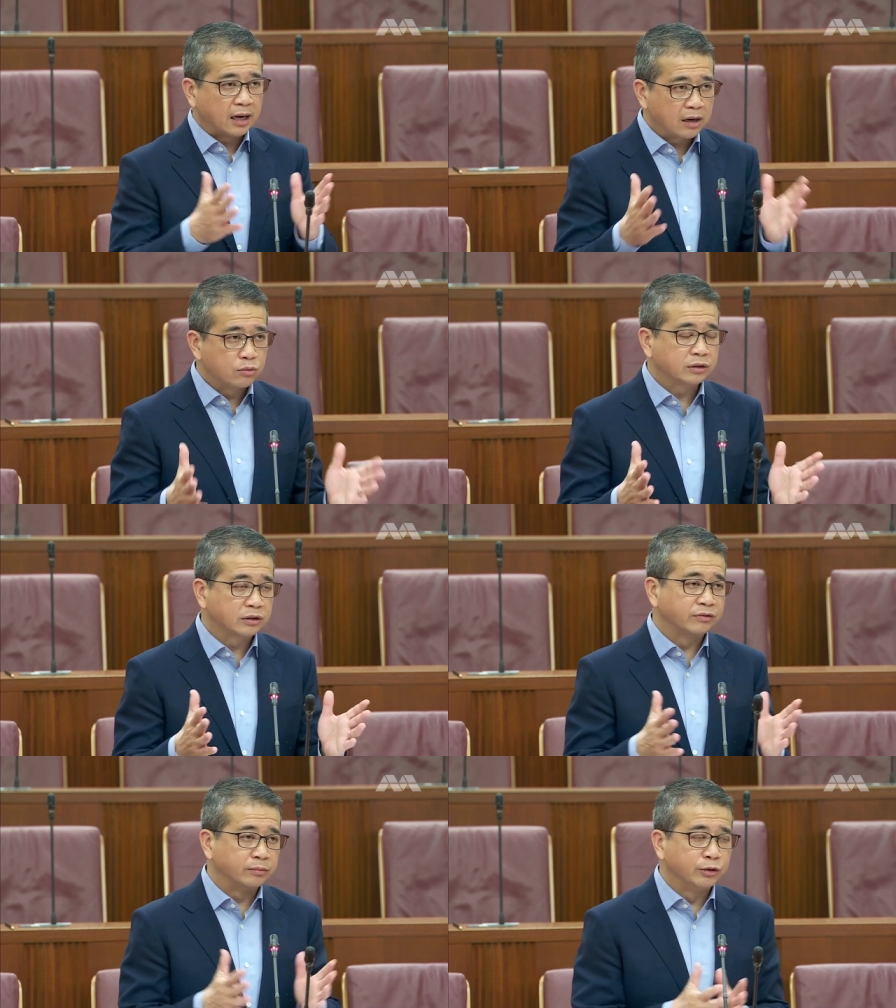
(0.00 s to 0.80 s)
how would
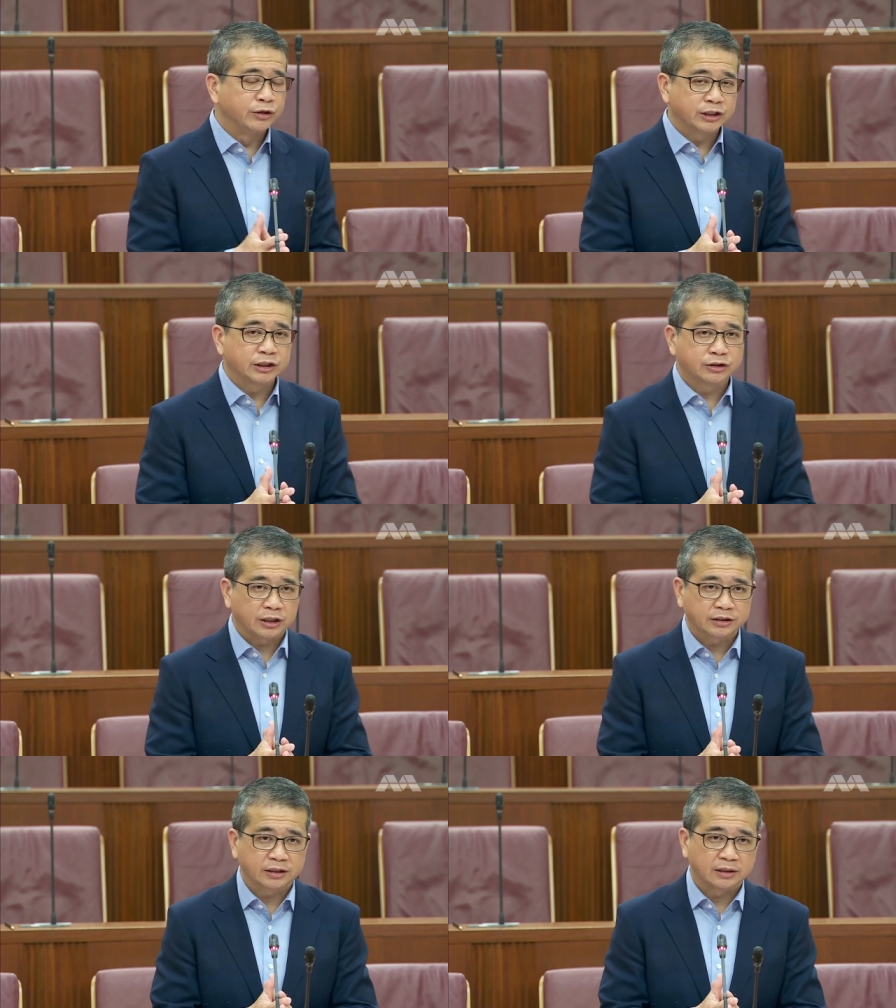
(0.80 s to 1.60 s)
the remuneration
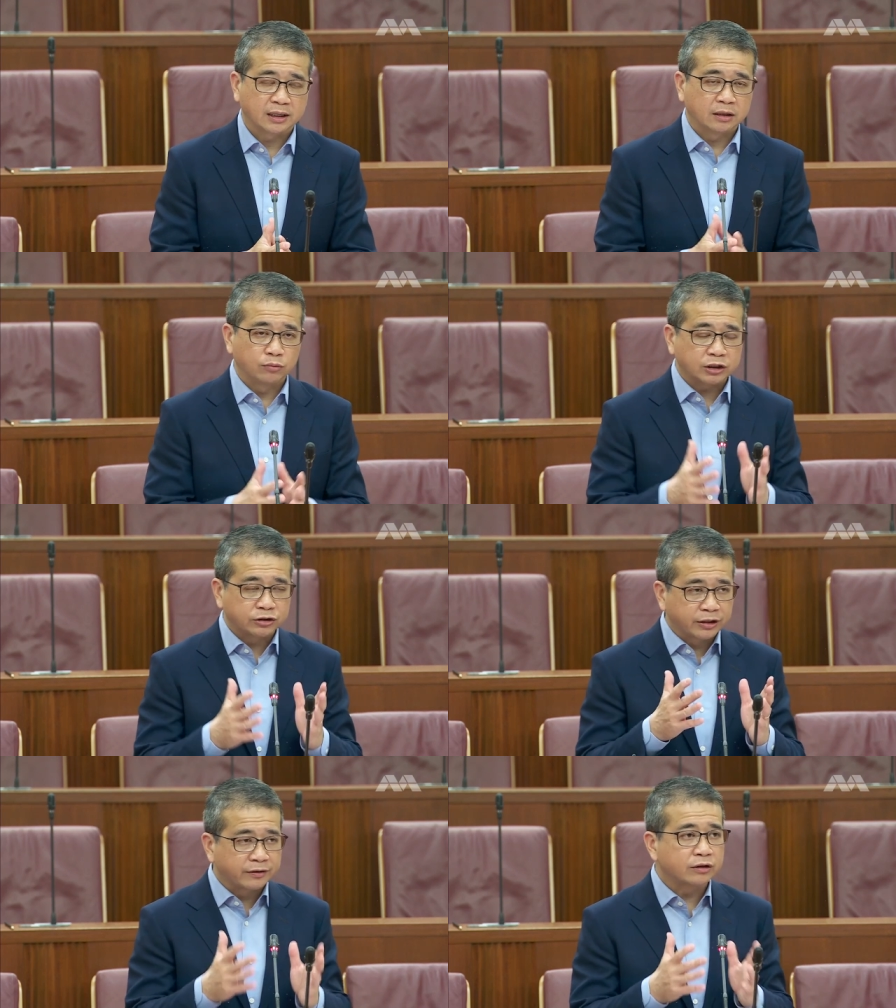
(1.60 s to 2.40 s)
structure and
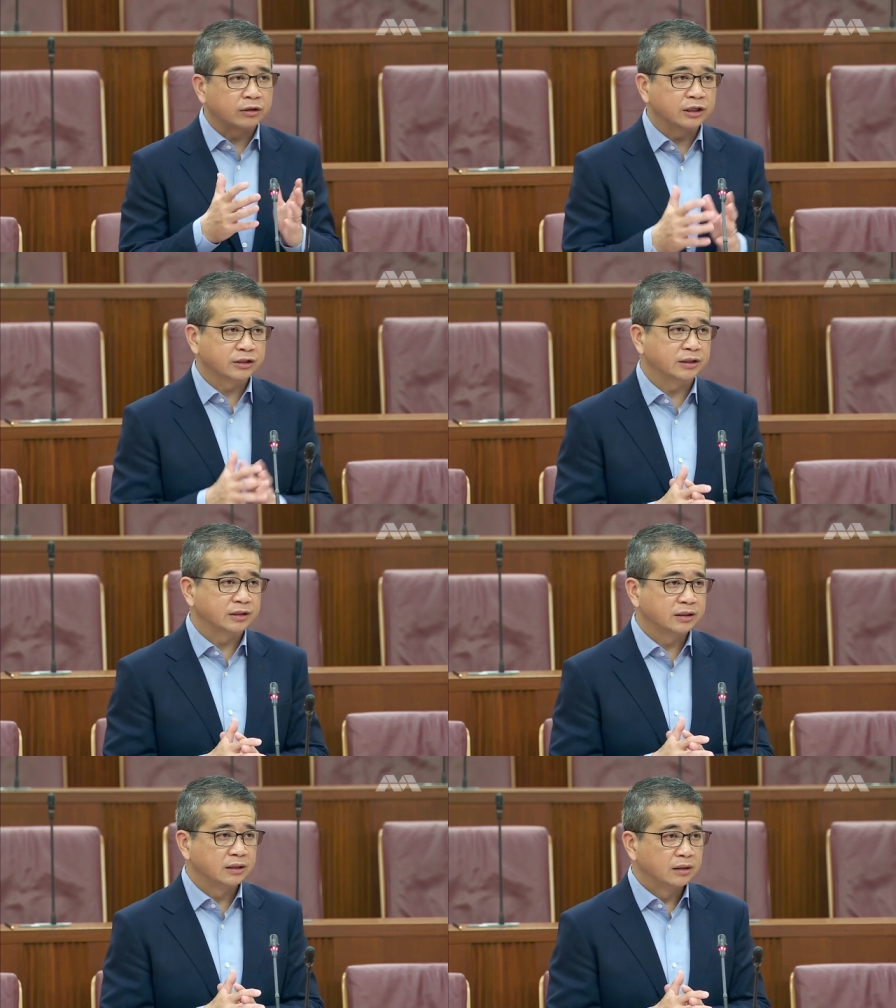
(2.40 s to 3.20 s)
what triggering
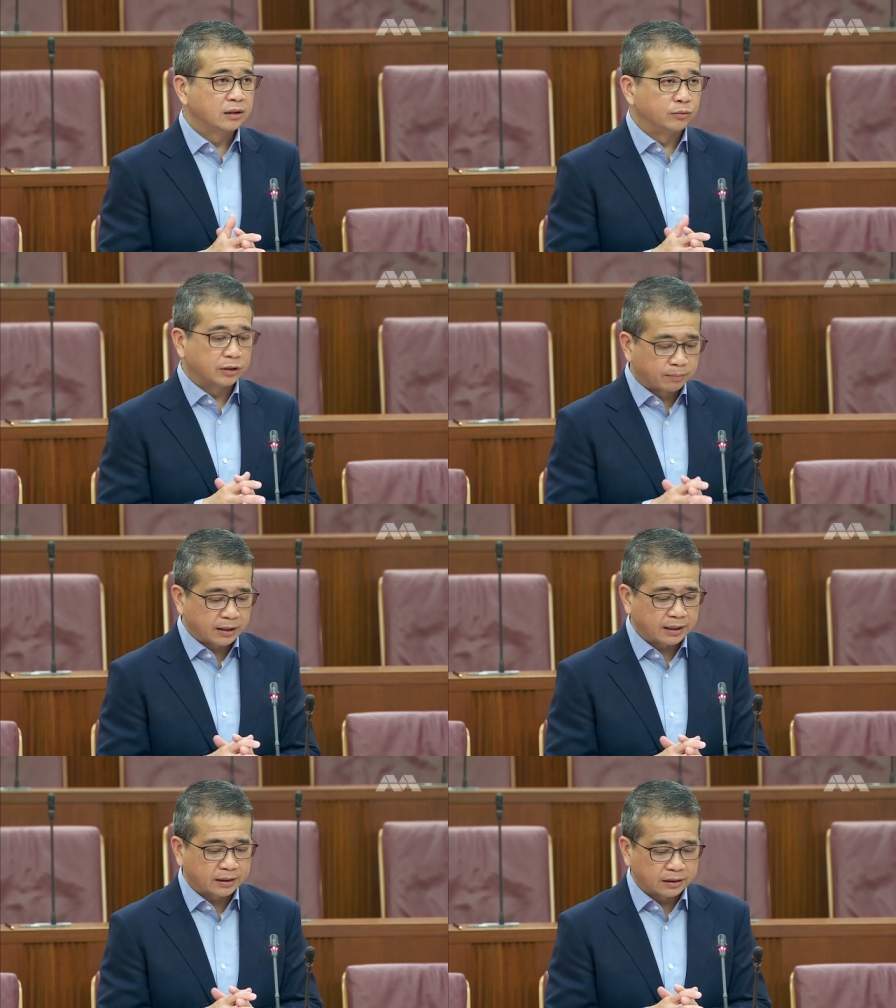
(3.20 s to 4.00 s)
conditions would
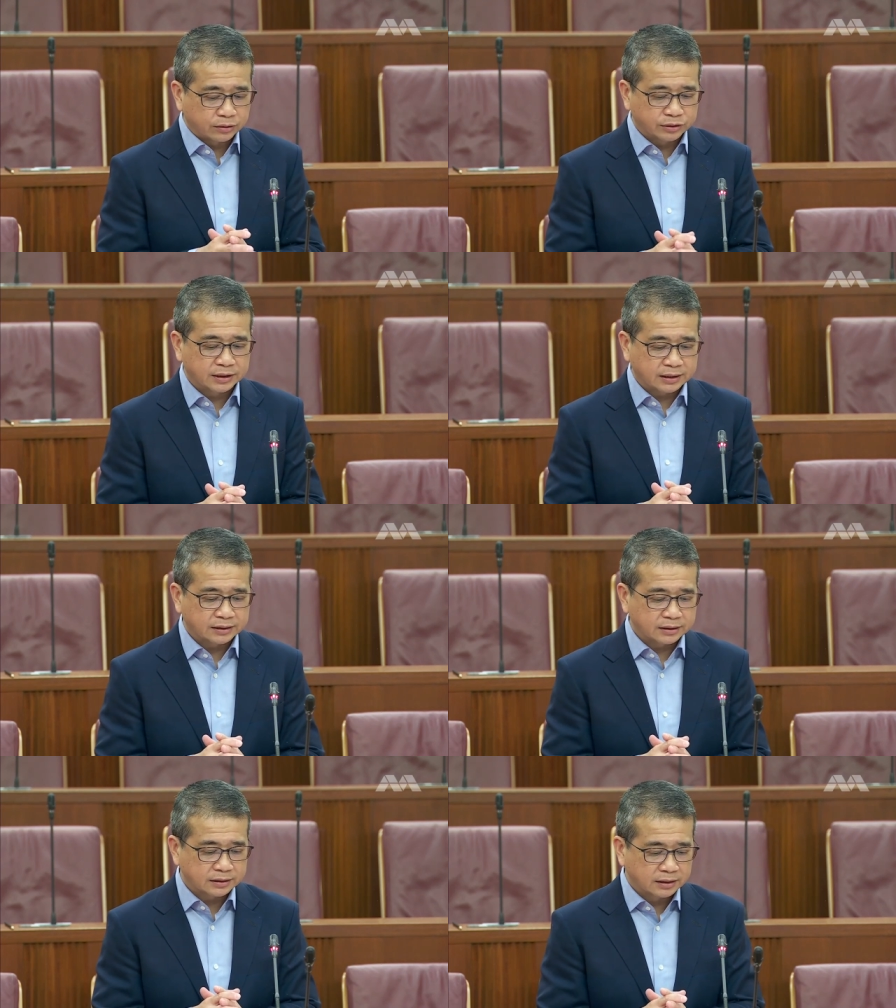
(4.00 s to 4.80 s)
apply in those
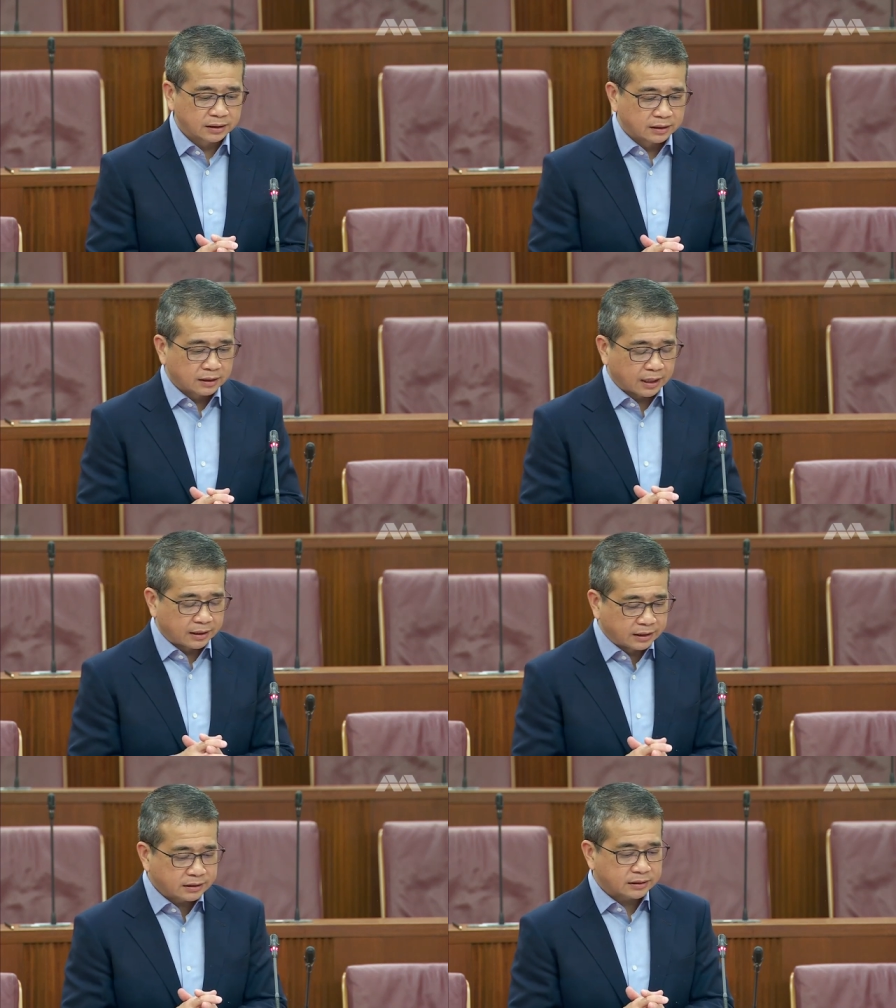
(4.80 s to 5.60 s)
cases?
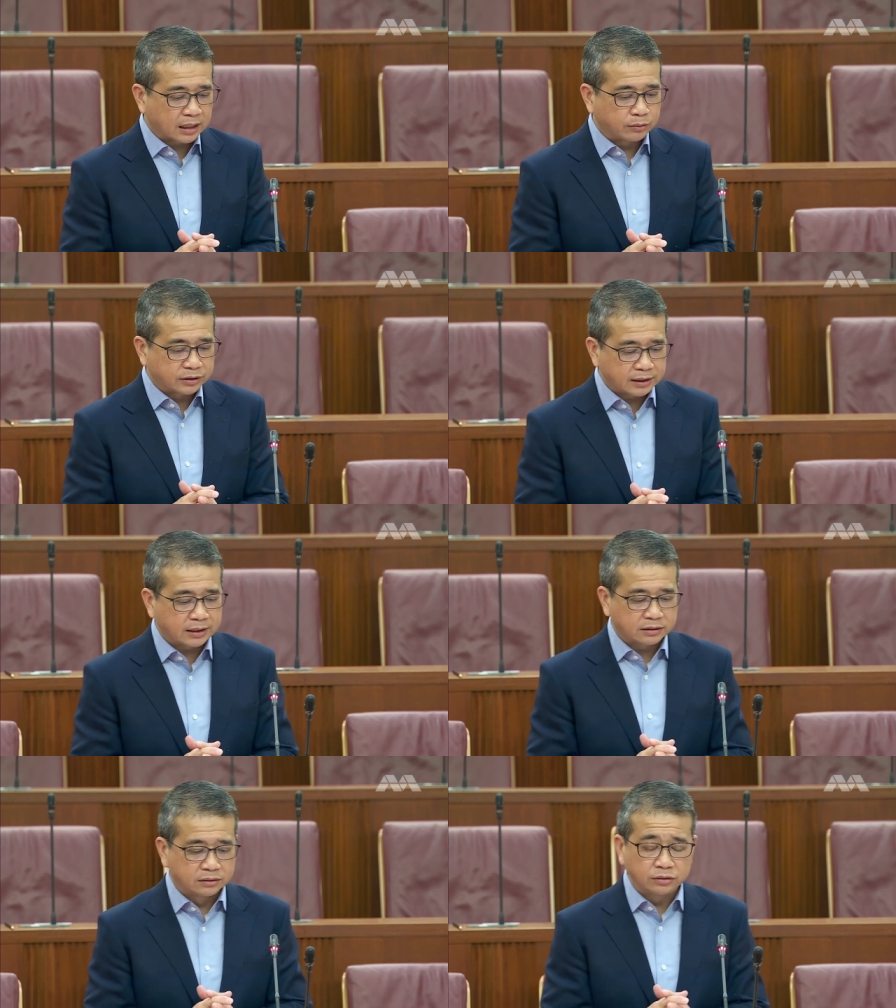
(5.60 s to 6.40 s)
And this, I would
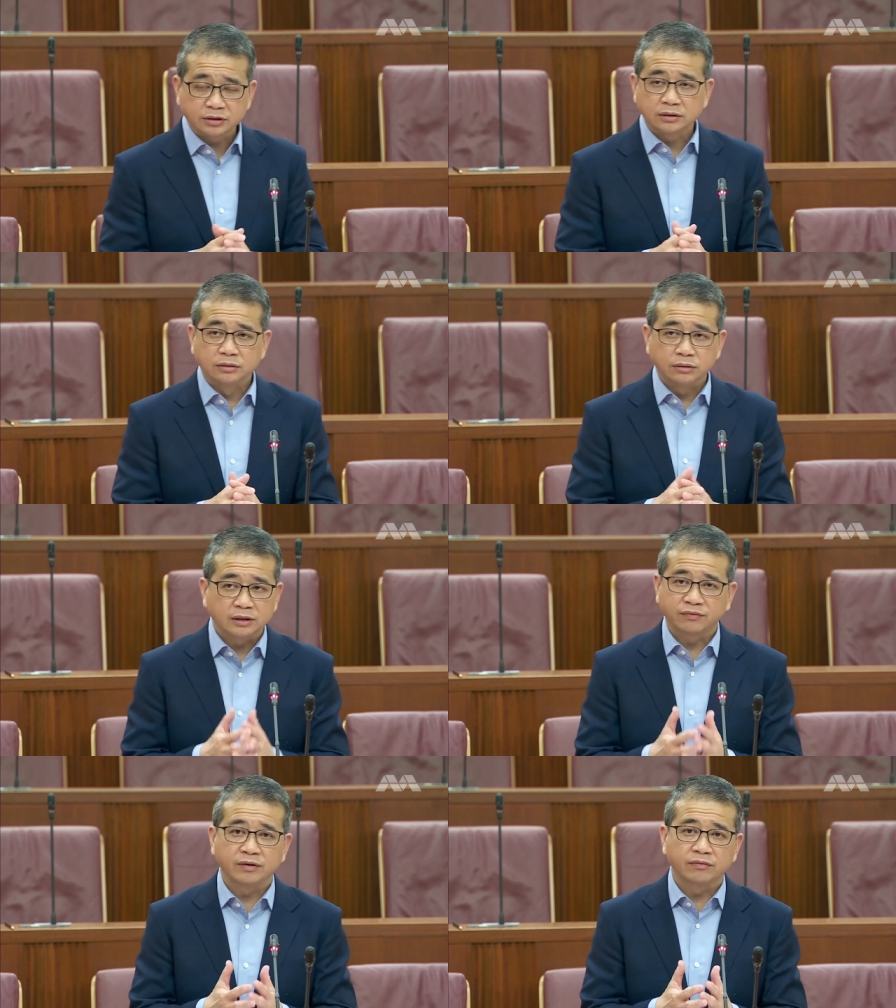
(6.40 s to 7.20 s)
say, is no, no
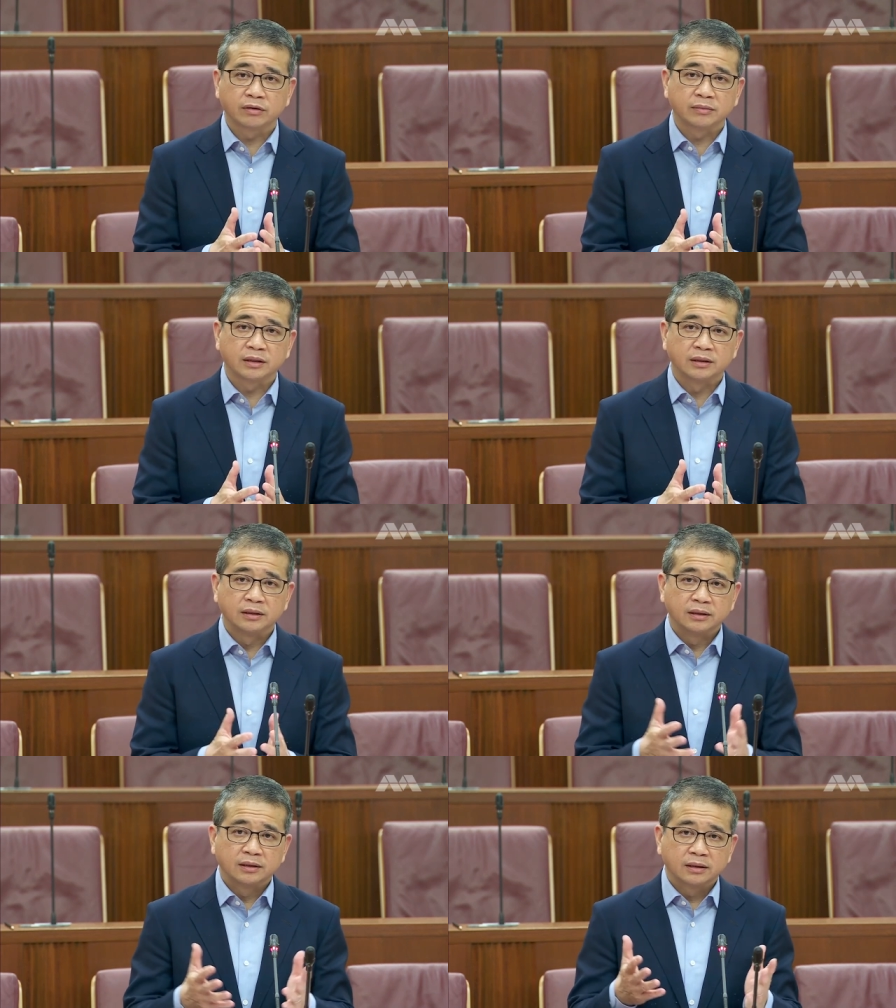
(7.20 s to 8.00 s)
different from a
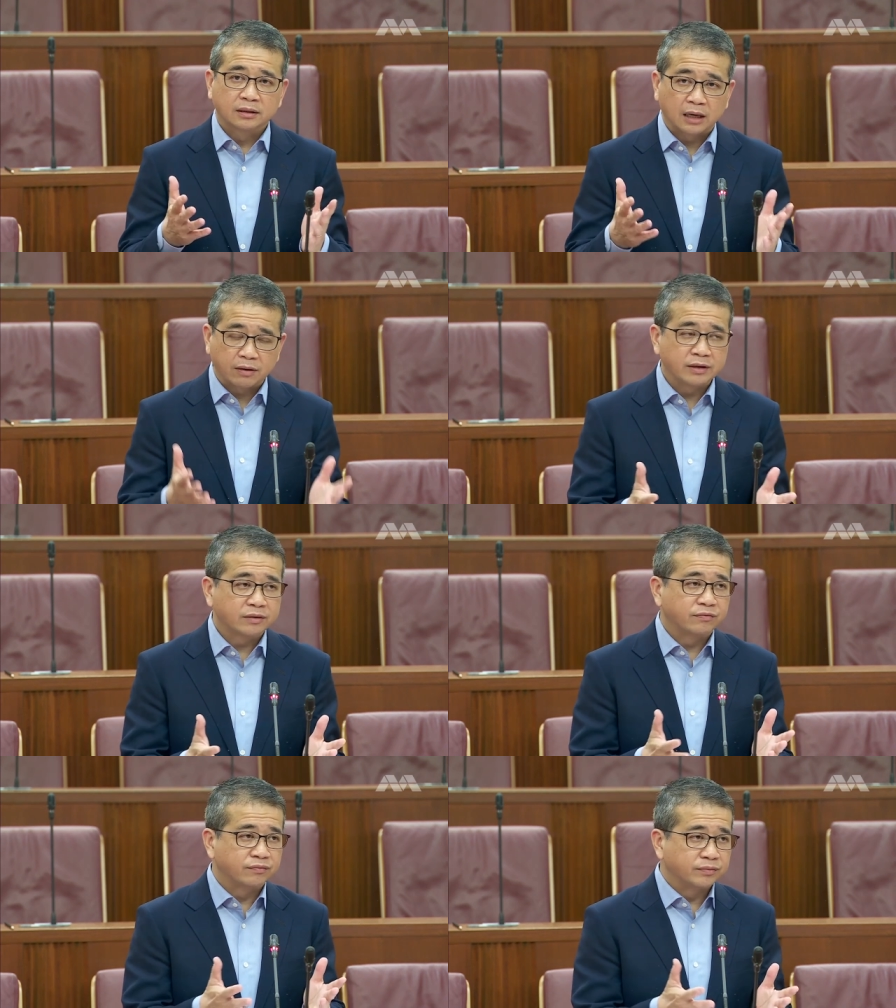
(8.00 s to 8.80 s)

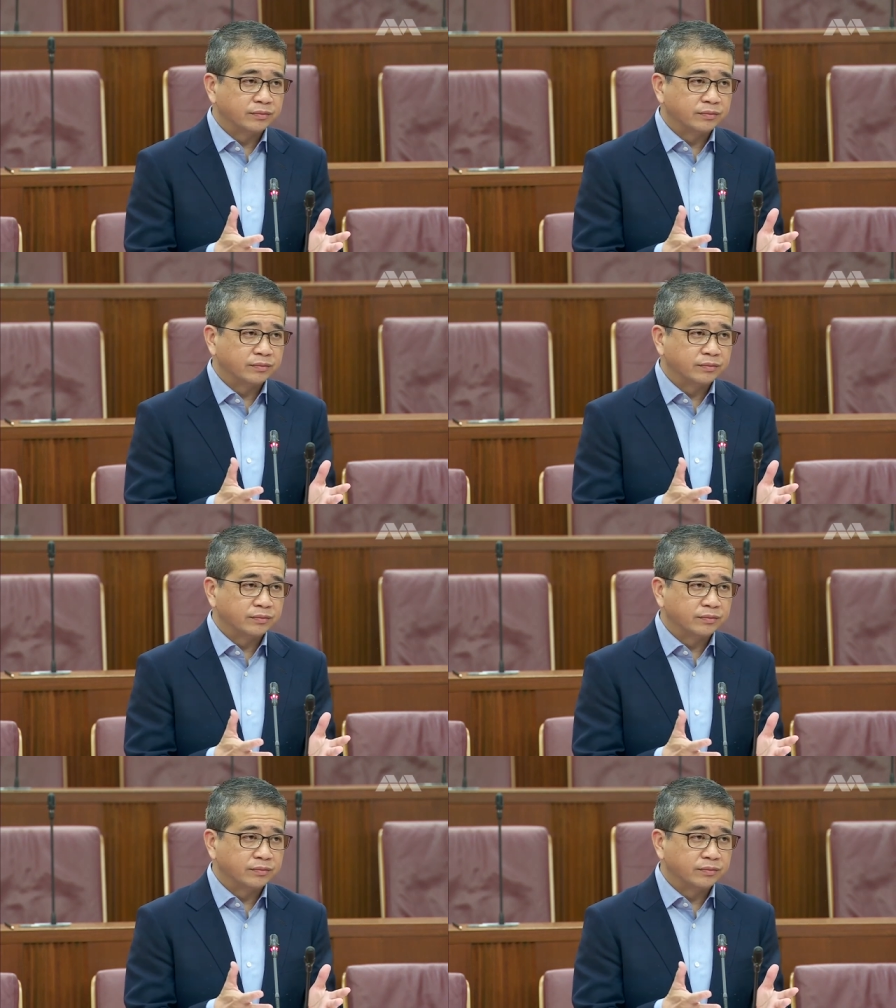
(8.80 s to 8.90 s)
current